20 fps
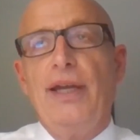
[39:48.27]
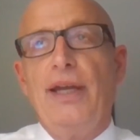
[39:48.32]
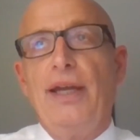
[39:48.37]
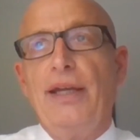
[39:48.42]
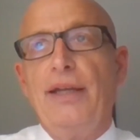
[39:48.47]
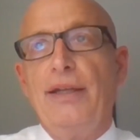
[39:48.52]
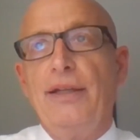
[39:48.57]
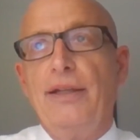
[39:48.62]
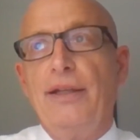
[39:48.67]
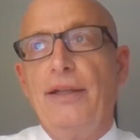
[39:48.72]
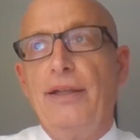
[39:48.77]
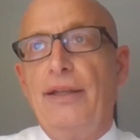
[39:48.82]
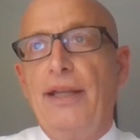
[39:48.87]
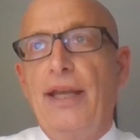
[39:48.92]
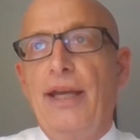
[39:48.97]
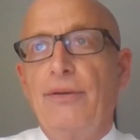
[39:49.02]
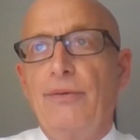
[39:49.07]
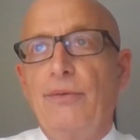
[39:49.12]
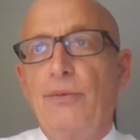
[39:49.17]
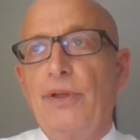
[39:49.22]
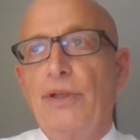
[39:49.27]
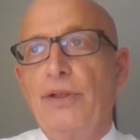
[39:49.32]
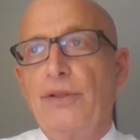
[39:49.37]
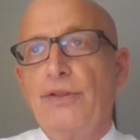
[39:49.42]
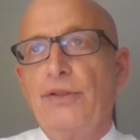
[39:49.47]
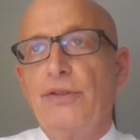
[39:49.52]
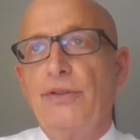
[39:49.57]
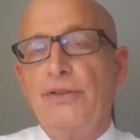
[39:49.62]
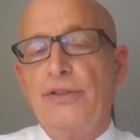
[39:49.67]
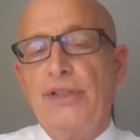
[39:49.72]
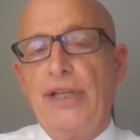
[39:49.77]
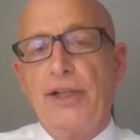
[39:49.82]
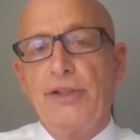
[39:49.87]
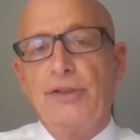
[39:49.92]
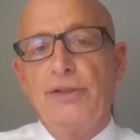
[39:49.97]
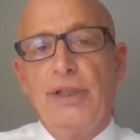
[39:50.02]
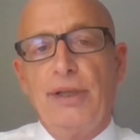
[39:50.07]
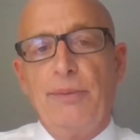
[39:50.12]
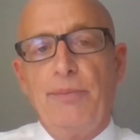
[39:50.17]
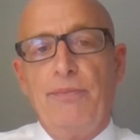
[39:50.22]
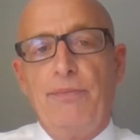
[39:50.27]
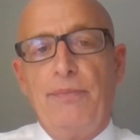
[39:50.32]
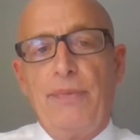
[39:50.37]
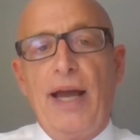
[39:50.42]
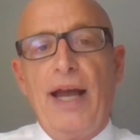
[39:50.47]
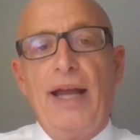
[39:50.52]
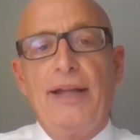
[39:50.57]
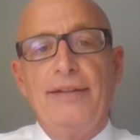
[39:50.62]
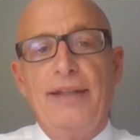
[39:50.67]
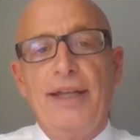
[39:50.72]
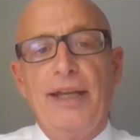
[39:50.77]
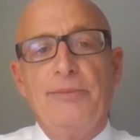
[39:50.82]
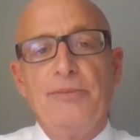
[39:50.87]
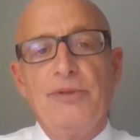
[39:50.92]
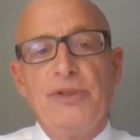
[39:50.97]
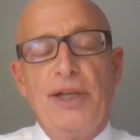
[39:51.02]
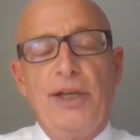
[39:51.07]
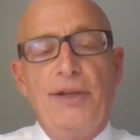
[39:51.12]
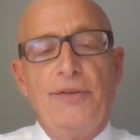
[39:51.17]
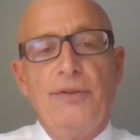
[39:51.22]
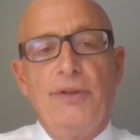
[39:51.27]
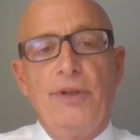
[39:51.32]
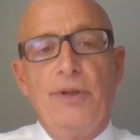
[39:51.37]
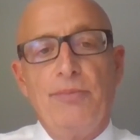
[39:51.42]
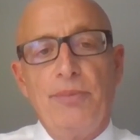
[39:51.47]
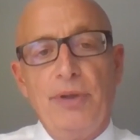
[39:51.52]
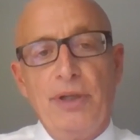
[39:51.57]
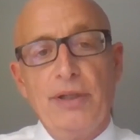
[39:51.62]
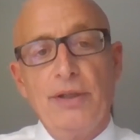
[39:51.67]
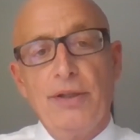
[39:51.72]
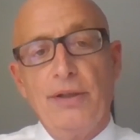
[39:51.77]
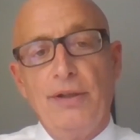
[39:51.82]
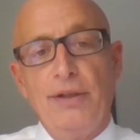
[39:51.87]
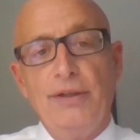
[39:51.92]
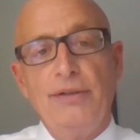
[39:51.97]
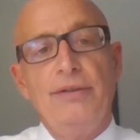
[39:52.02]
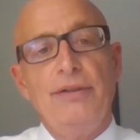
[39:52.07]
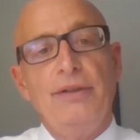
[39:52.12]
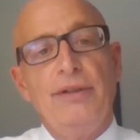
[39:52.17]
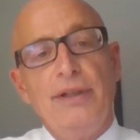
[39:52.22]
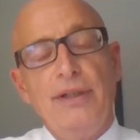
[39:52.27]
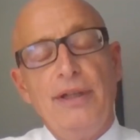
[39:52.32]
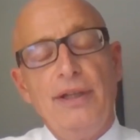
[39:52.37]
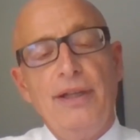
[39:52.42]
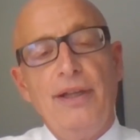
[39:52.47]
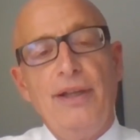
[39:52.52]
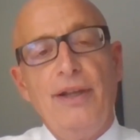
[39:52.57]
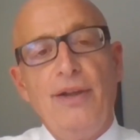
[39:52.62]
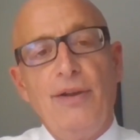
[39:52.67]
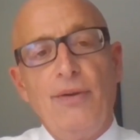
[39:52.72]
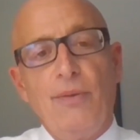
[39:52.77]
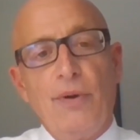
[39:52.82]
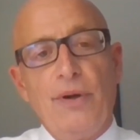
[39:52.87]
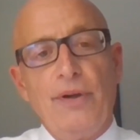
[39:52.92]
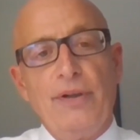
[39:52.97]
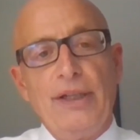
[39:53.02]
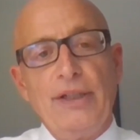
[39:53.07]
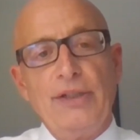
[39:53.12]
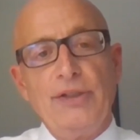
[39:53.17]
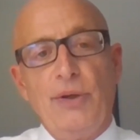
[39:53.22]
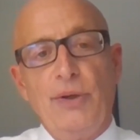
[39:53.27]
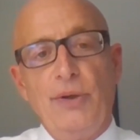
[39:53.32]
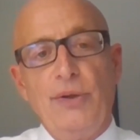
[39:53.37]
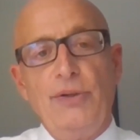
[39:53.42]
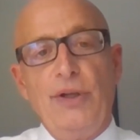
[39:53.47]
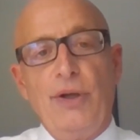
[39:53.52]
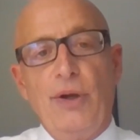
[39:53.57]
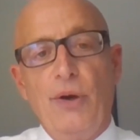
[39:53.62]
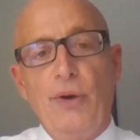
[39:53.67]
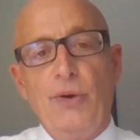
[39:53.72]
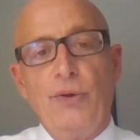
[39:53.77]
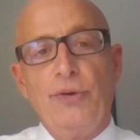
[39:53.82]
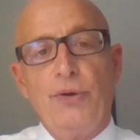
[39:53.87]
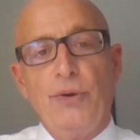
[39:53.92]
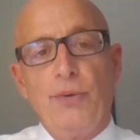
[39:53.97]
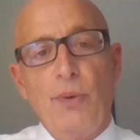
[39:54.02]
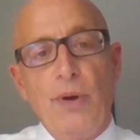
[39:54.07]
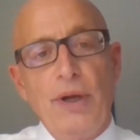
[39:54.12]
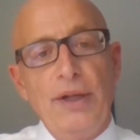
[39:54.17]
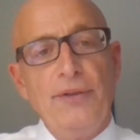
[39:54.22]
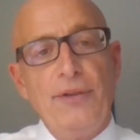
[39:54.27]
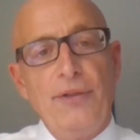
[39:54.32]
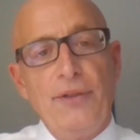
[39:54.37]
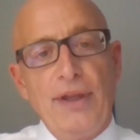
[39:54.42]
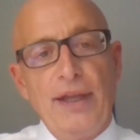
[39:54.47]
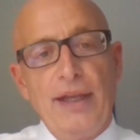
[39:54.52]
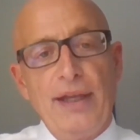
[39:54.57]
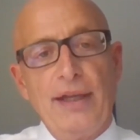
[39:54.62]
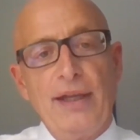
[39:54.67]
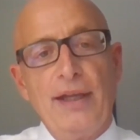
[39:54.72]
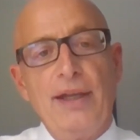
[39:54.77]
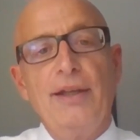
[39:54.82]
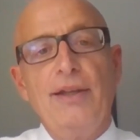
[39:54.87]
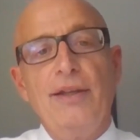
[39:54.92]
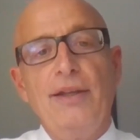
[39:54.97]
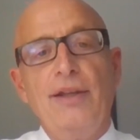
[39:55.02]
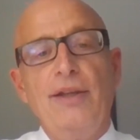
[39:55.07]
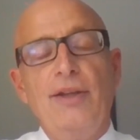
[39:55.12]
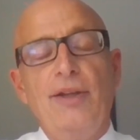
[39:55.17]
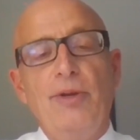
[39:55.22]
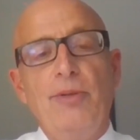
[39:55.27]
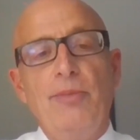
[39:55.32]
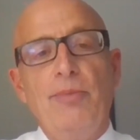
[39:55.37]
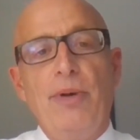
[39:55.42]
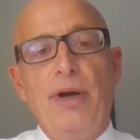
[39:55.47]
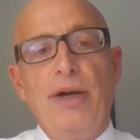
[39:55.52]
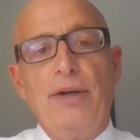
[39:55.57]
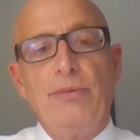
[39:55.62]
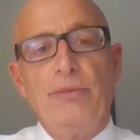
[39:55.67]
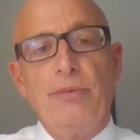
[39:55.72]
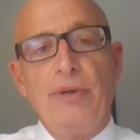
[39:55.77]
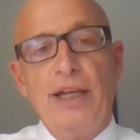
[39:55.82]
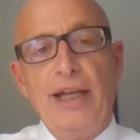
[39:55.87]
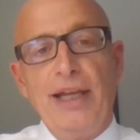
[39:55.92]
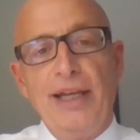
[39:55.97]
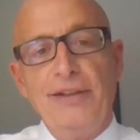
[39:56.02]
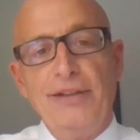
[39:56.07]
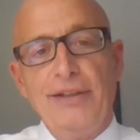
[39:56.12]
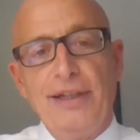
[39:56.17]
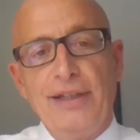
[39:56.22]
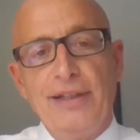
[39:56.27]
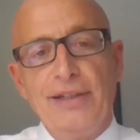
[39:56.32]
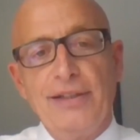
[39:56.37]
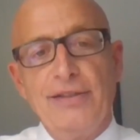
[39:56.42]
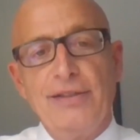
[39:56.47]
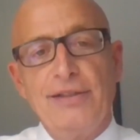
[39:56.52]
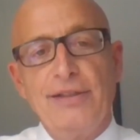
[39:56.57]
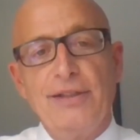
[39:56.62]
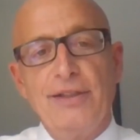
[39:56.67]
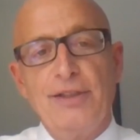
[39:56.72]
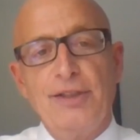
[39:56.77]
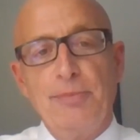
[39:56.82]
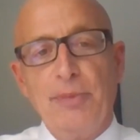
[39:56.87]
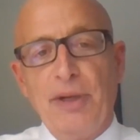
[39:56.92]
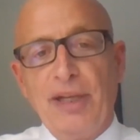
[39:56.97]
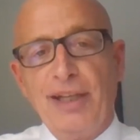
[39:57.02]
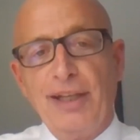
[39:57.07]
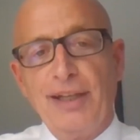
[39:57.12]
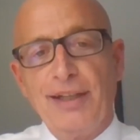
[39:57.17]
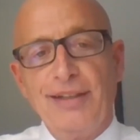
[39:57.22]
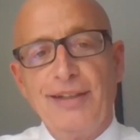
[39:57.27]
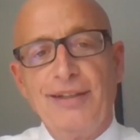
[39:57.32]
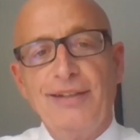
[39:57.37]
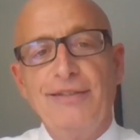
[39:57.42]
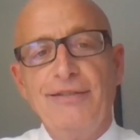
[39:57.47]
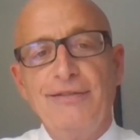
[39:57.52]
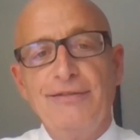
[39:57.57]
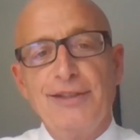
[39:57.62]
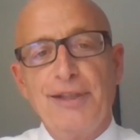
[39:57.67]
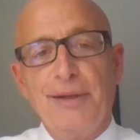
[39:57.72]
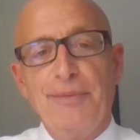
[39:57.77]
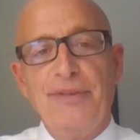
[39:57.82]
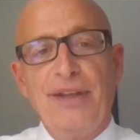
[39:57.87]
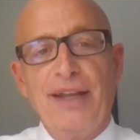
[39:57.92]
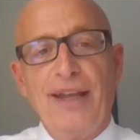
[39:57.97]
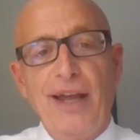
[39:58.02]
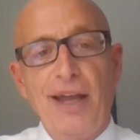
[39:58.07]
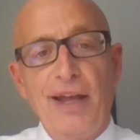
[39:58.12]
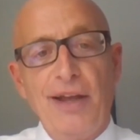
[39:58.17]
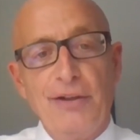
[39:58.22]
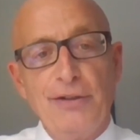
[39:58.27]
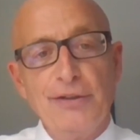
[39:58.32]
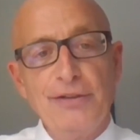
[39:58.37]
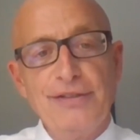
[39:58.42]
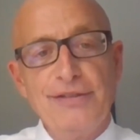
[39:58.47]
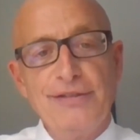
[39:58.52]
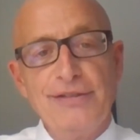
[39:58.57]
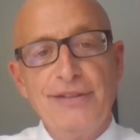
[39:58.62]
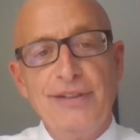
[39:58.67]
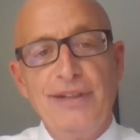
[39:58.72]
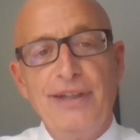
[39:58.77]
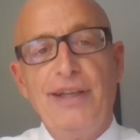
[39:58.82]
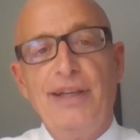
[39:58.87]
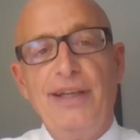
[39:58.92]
And that realtor's actually got themselves in a pickle where they told the owner one thing, but reality is speaking something else.